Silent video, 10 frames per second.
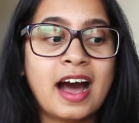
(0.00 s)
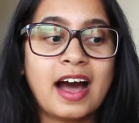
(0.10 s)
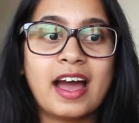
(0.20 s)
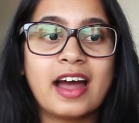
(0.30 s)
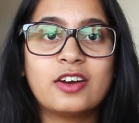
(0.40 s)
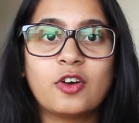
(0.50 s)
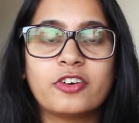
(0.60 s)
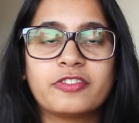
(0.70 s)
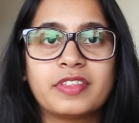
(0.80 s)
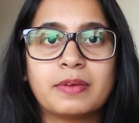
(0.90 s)
I had a
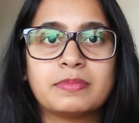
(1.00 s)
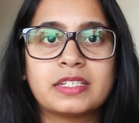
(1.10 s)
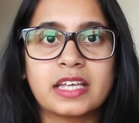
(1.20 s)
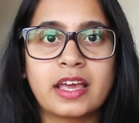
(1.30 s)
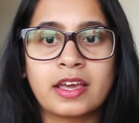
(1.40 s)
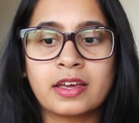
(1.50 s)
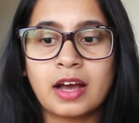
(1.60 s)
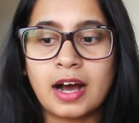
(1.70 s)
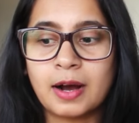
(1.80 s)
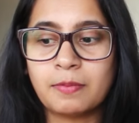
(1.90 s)
lot of them say
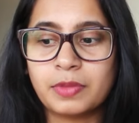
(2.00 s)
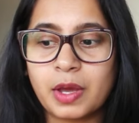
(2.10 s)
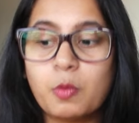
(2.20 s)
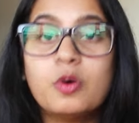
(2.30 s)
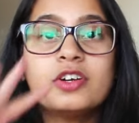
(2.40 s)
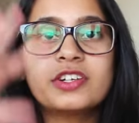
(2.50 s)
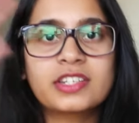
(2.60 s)
there were